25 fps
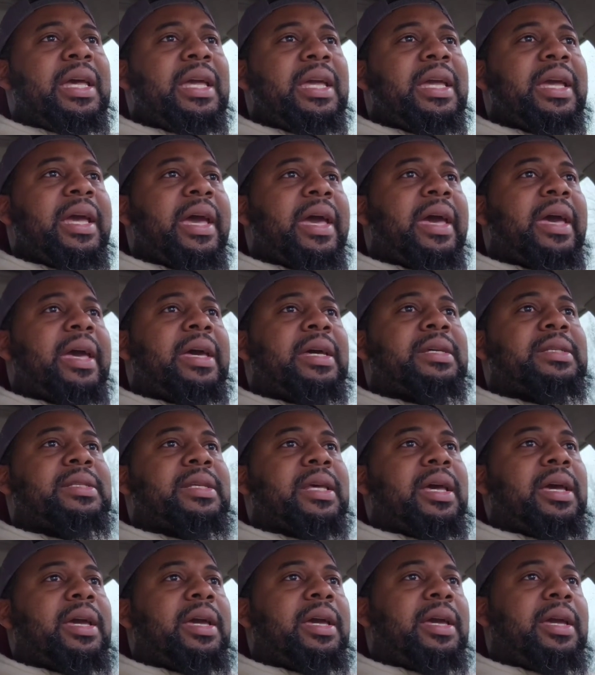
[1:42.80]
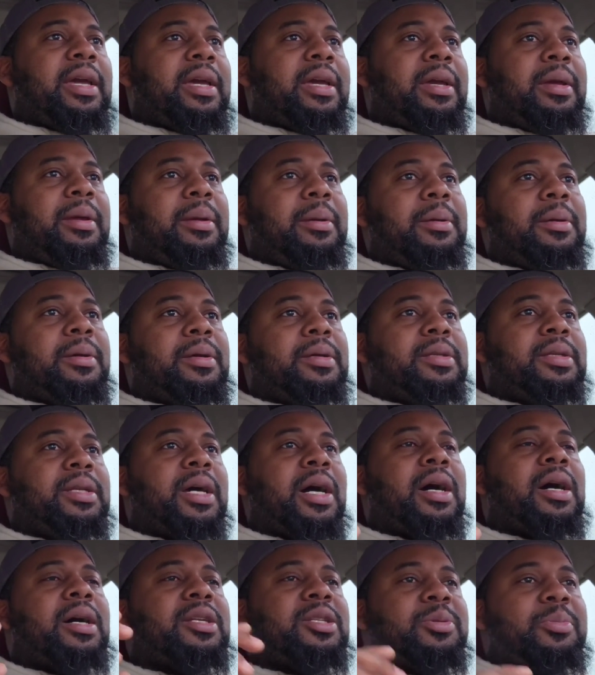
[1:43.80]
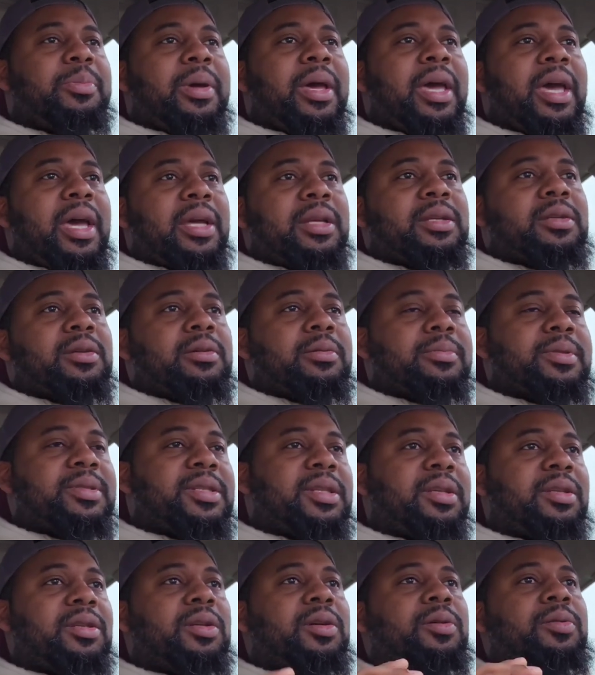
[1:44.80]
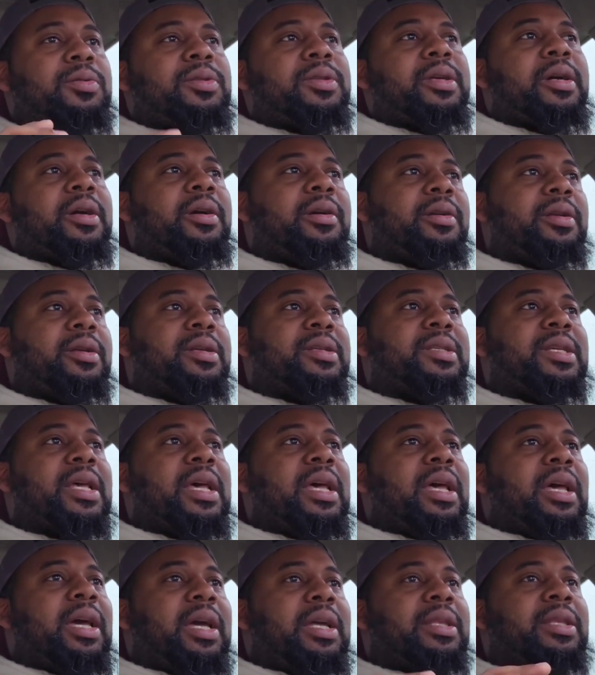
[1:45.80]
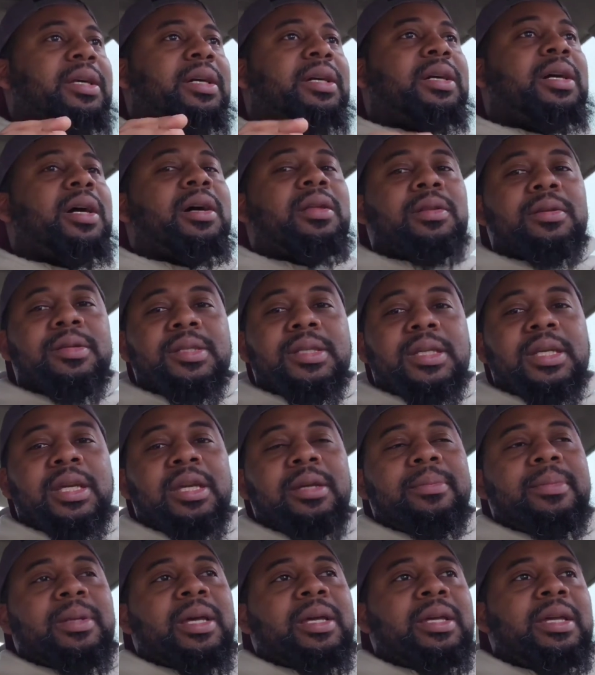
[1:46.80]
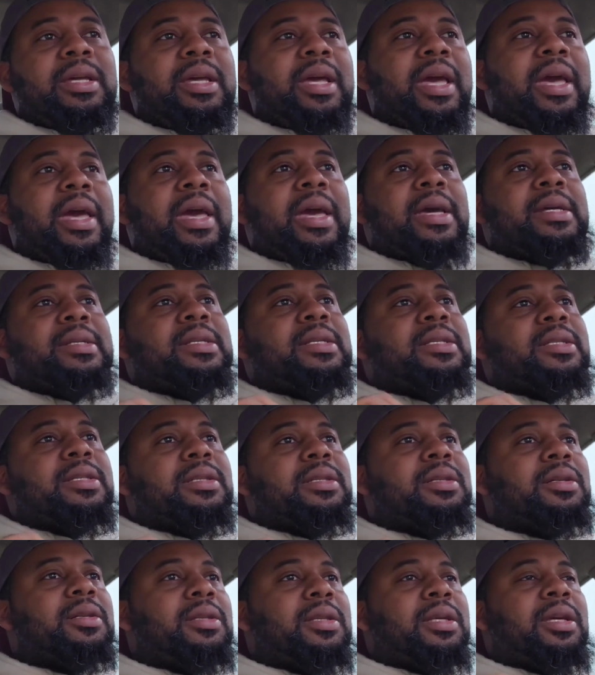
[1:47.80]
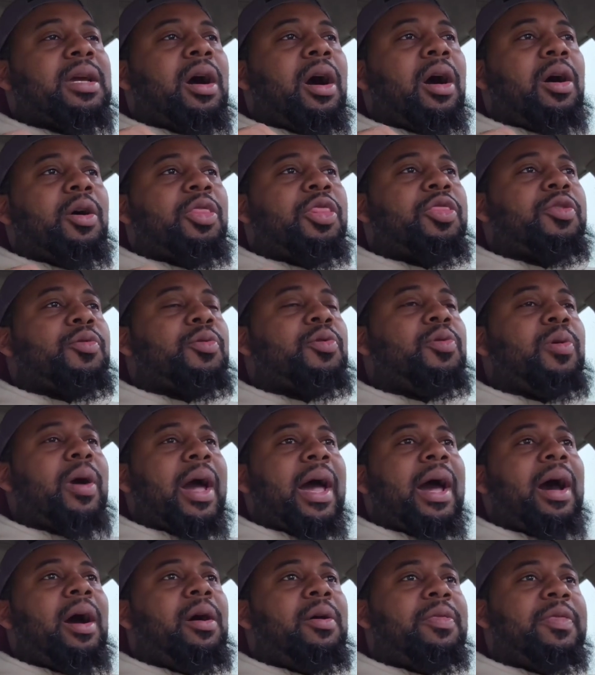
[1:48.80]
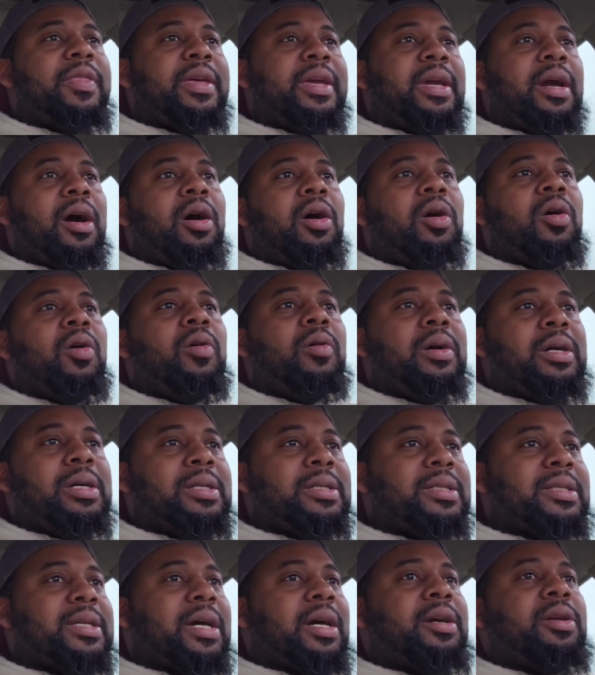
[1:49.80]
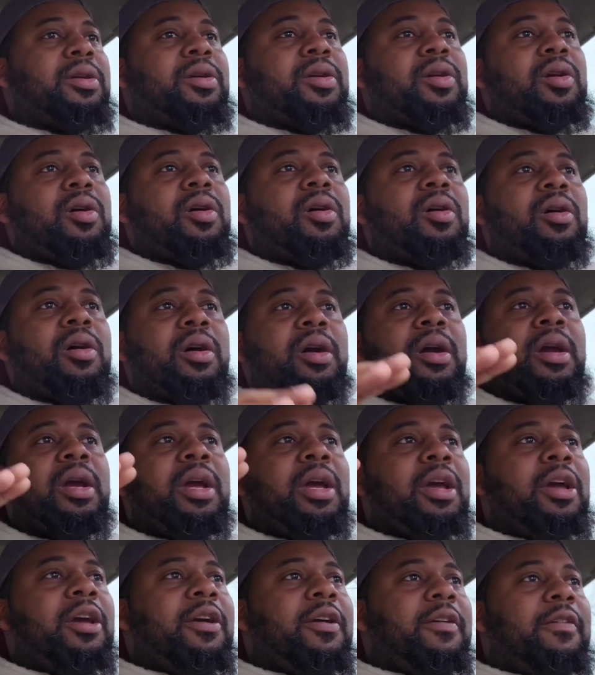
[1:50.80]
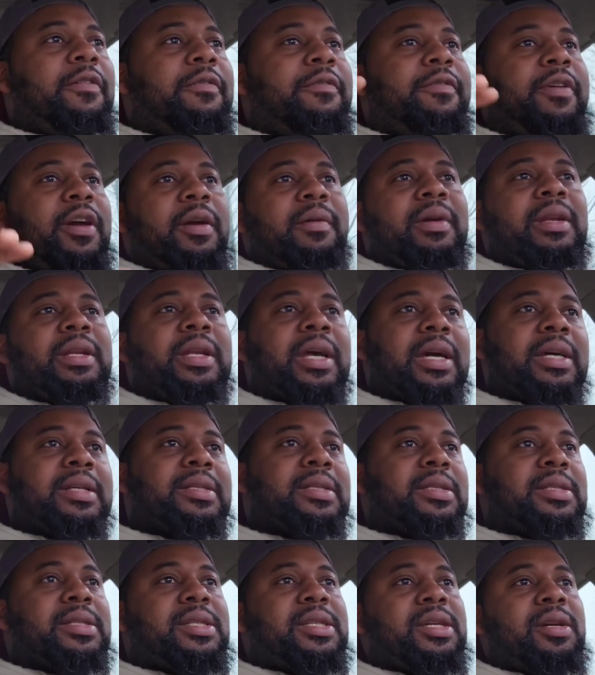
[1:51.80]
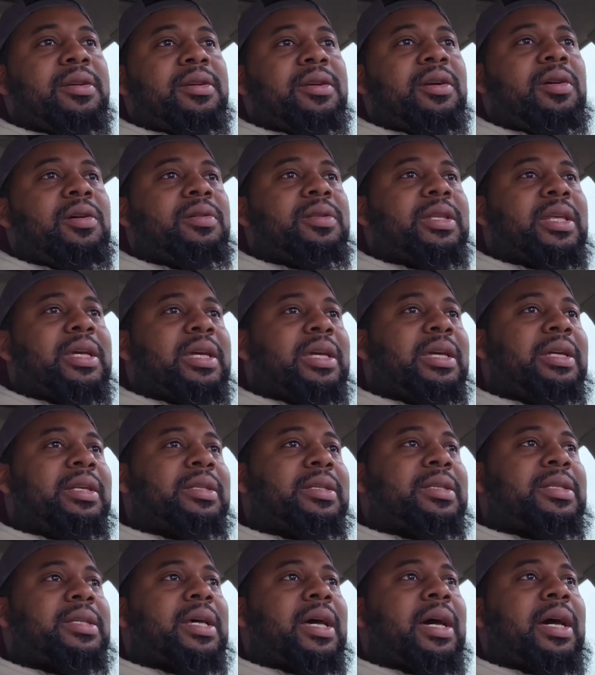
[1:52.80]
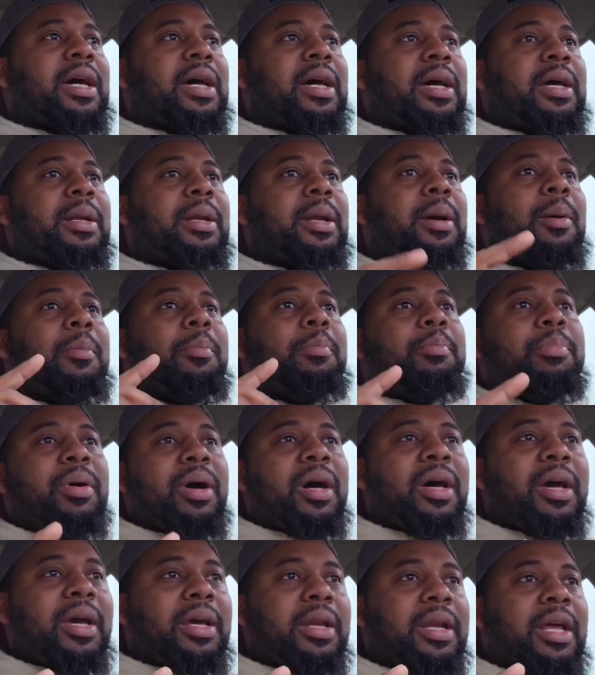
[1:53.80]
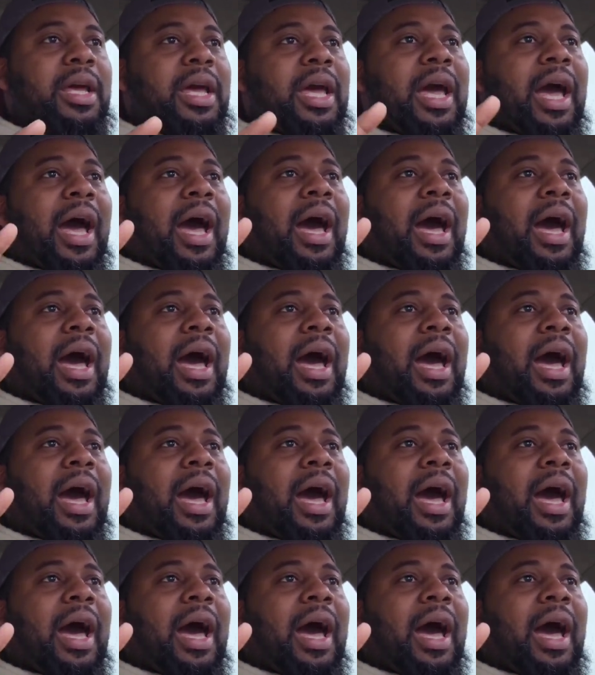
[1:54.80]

he has a Dodge Magnum sitting on 30s, and the color scheme that he has is literally throughout the whole entire car. Very nice interior on the inside, but